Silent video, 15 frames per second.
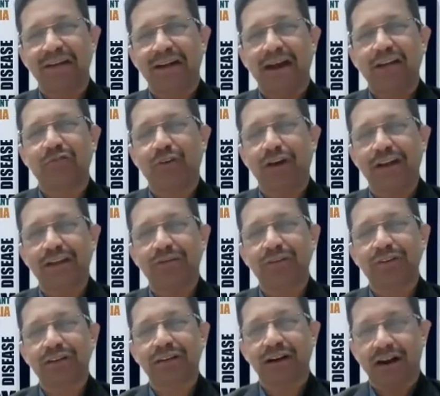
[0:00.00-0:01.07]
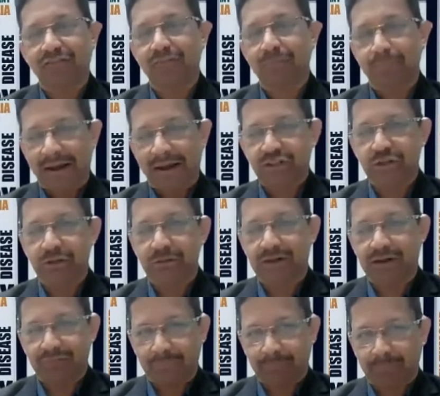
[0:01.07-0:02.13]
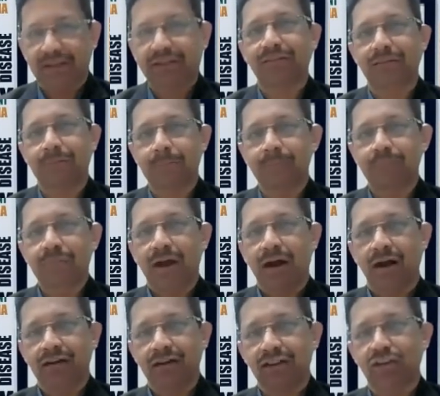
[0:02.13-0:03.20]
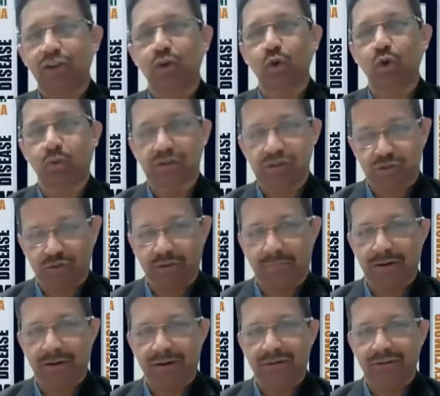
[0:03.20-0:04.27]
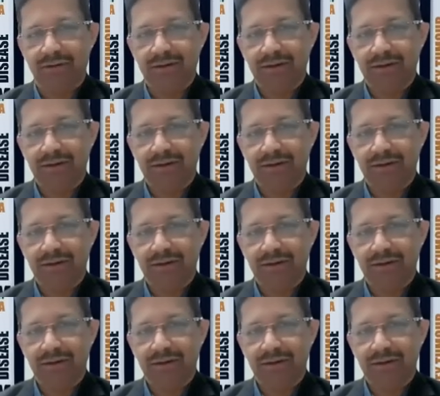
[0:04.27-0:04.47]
And finally, with a graft patch that we place underneath the neurovascular bundle